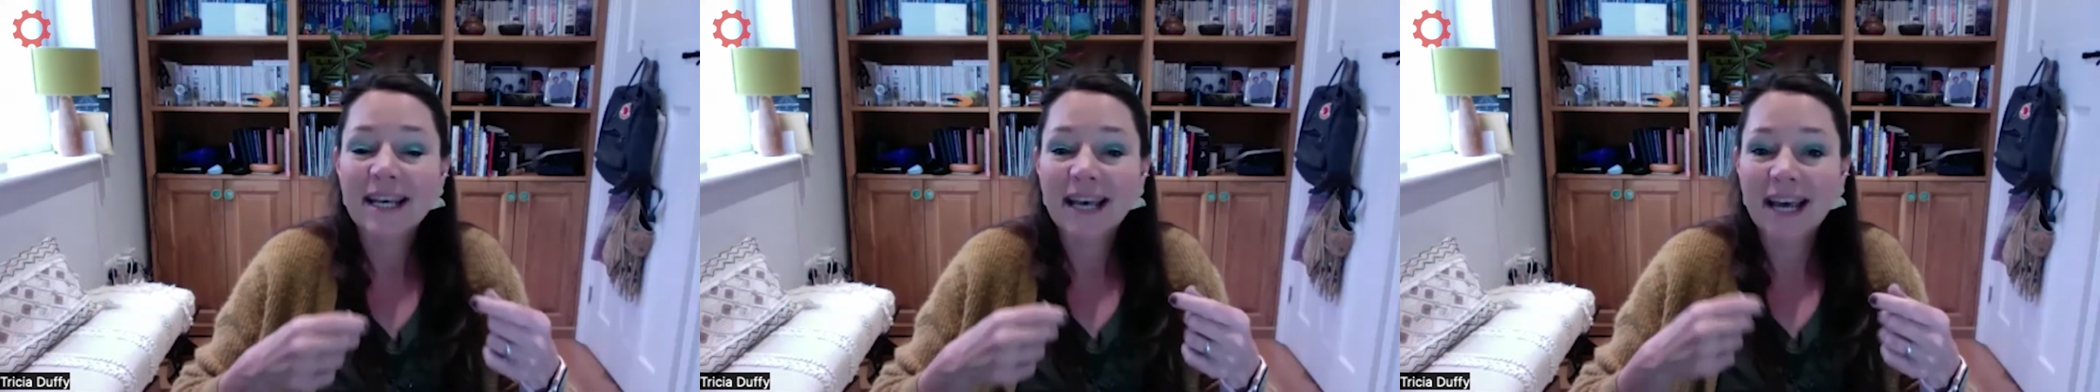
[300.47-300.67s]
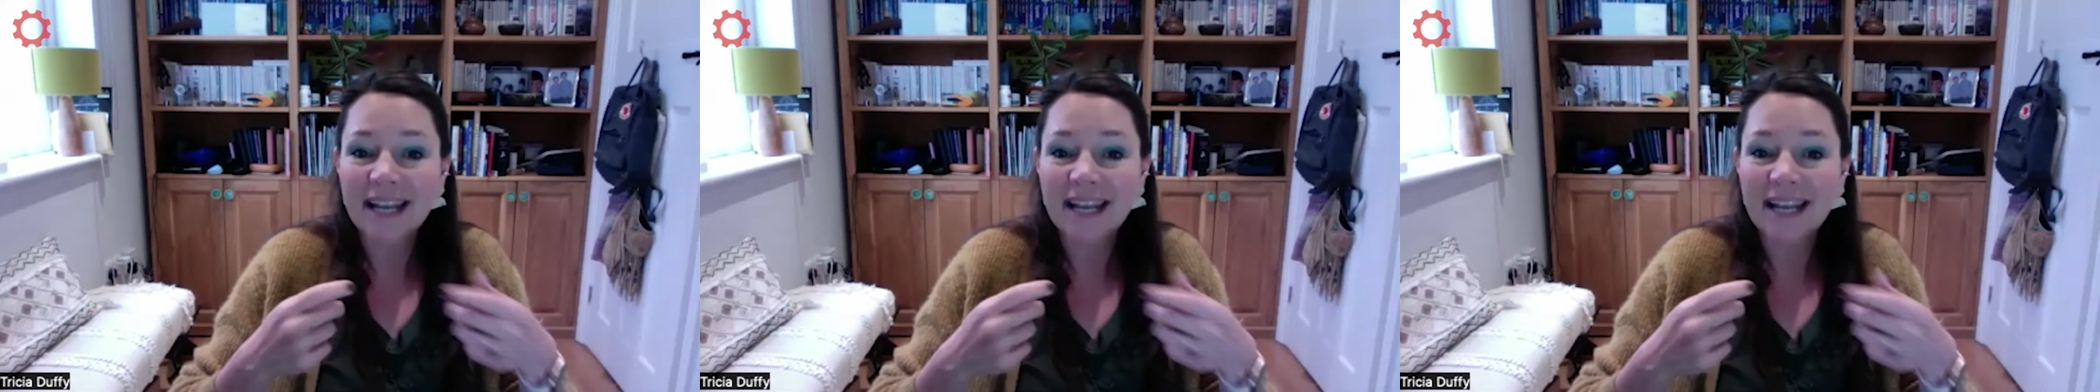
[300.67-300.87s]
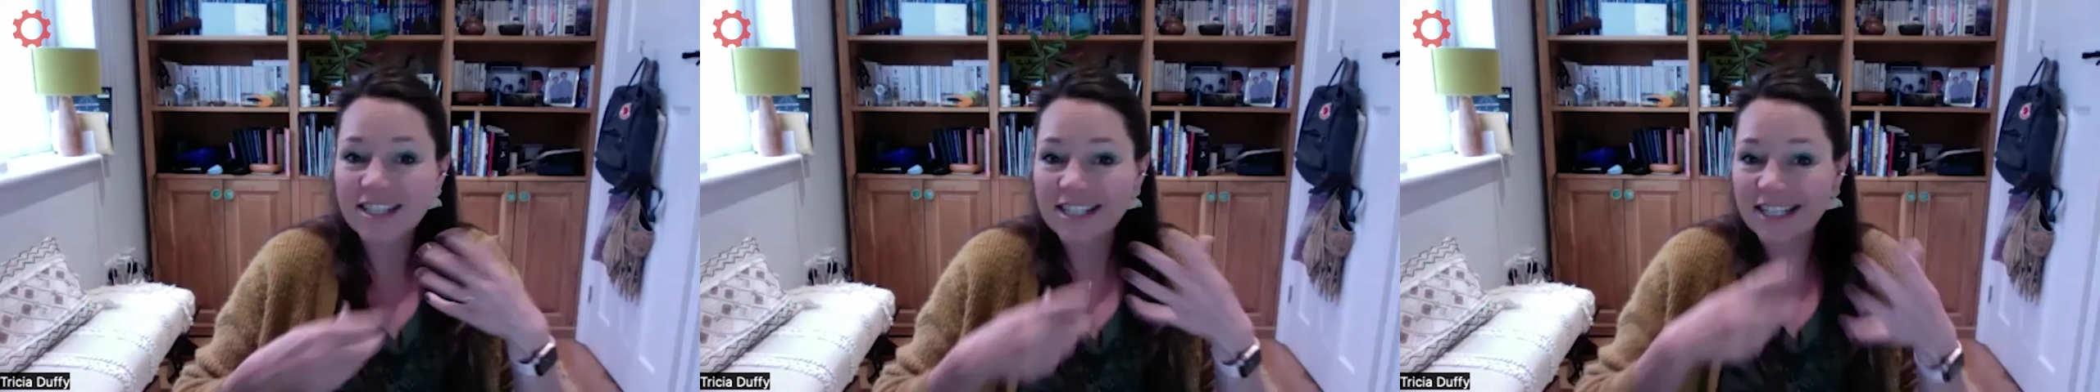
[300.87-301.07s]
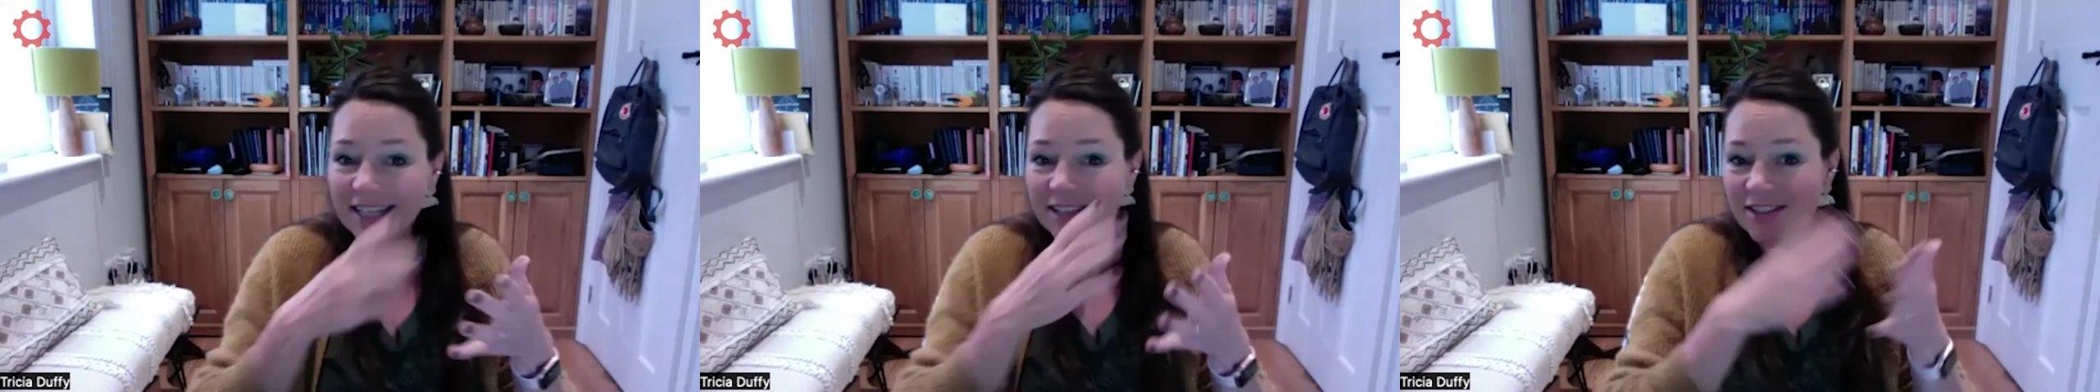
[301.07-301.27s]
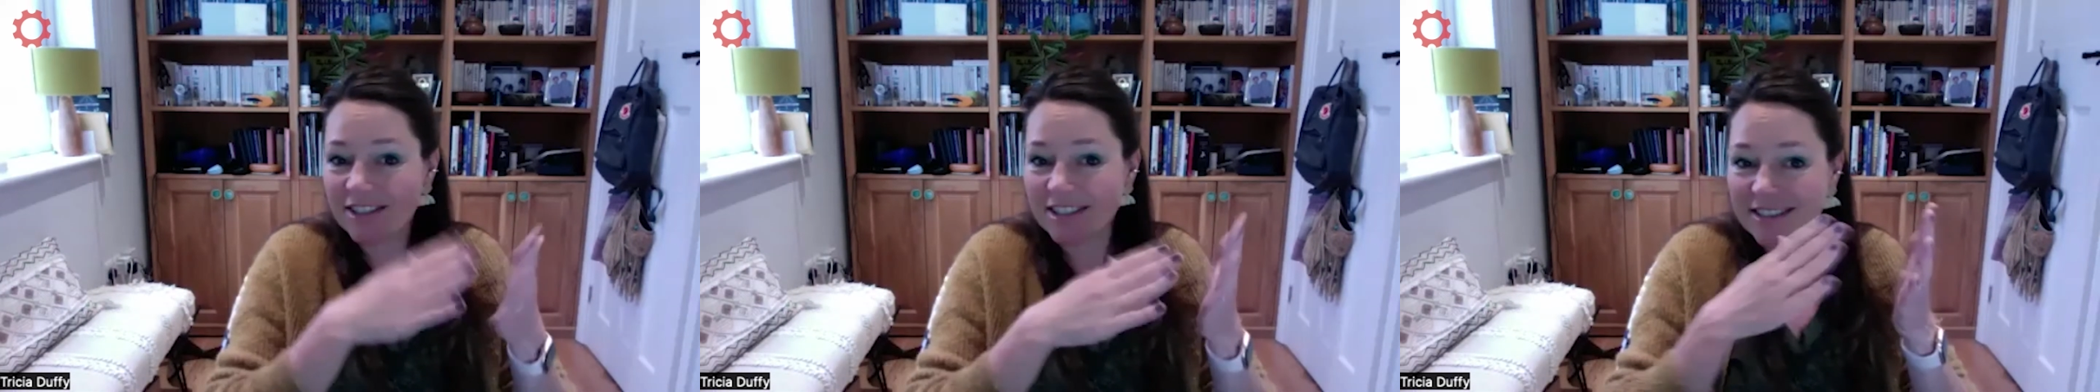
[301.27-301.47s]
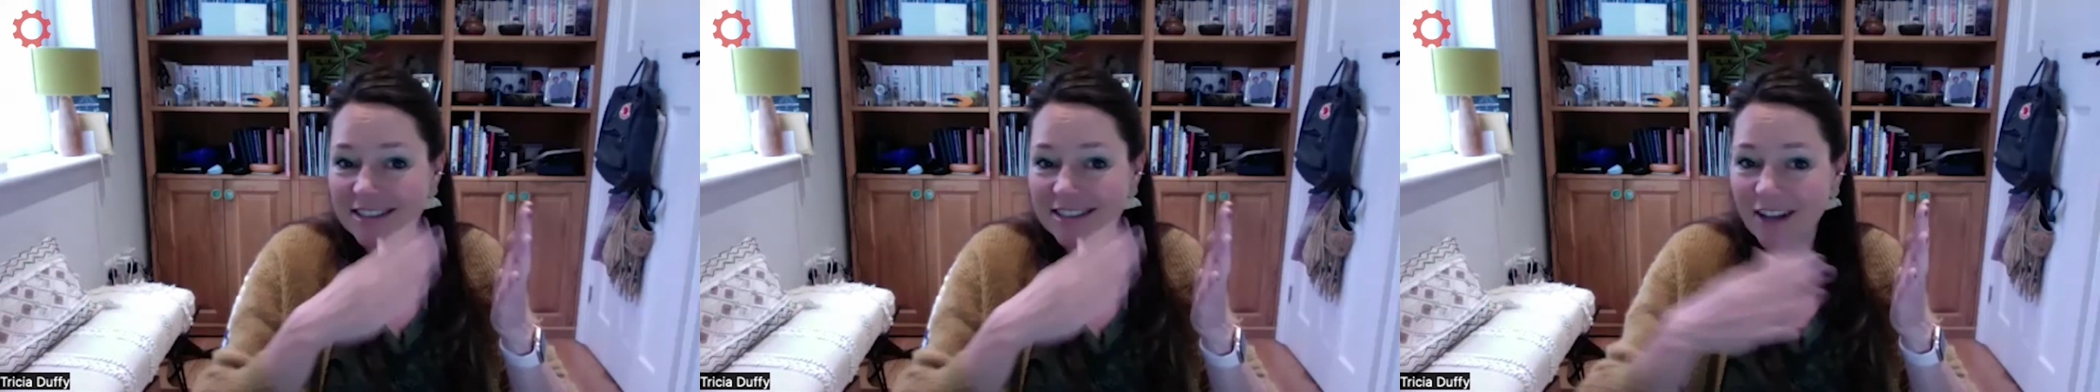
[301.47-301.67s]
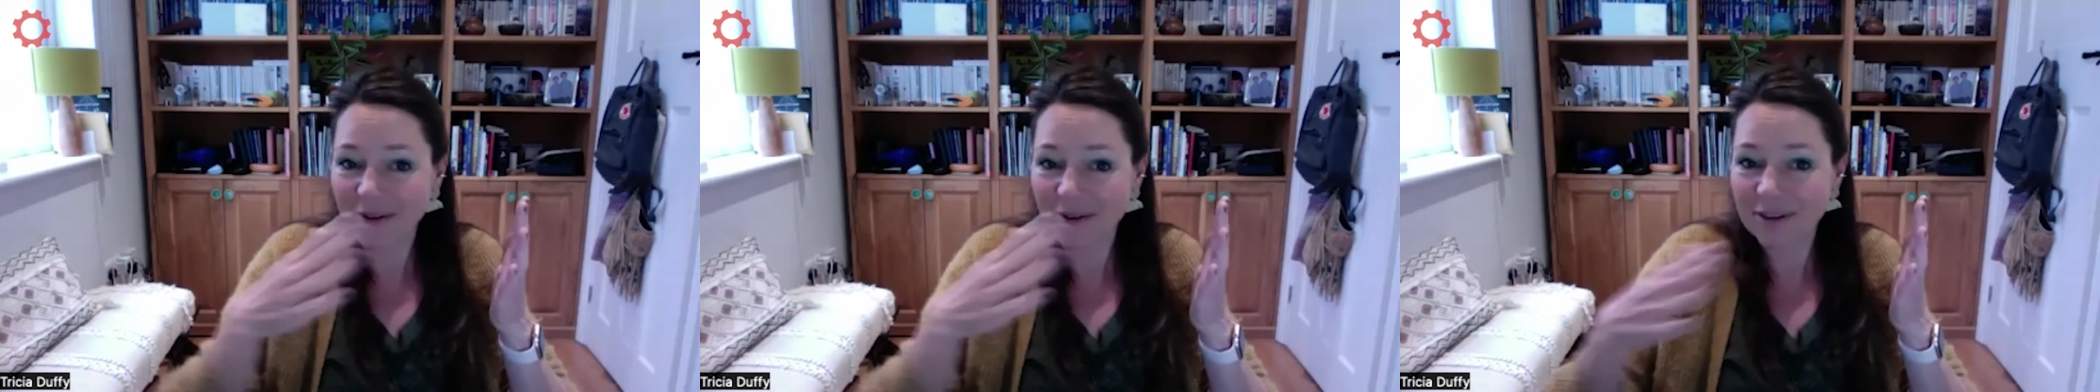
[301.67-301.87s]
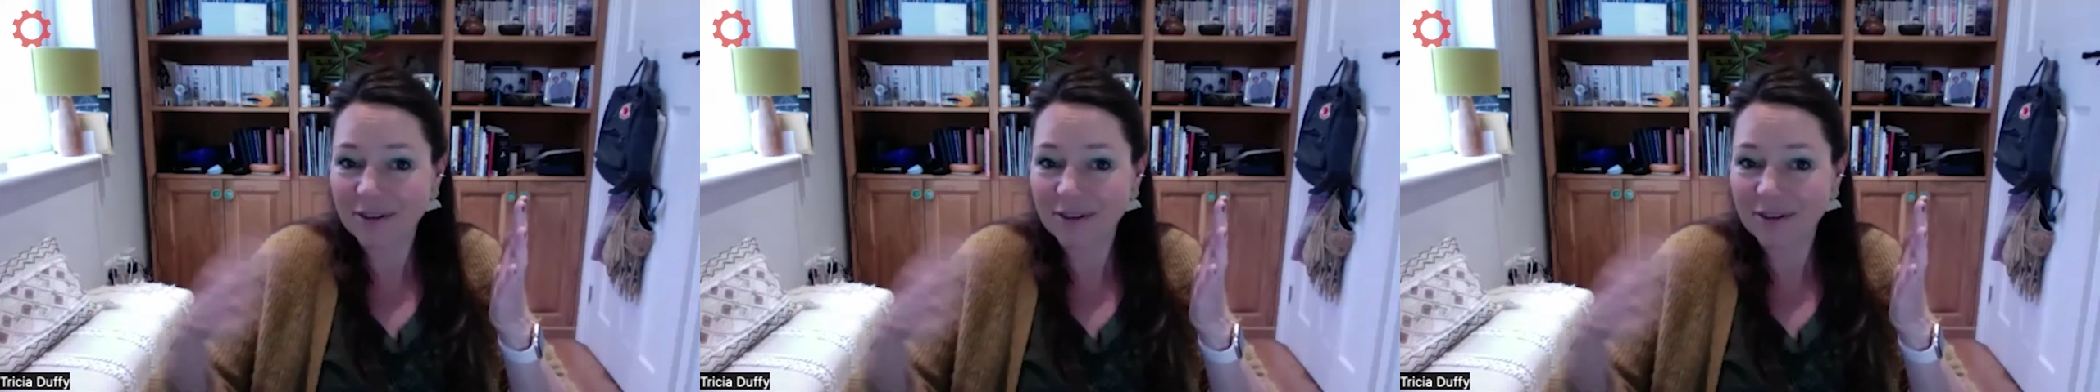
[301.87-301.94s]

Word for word: And actually, just going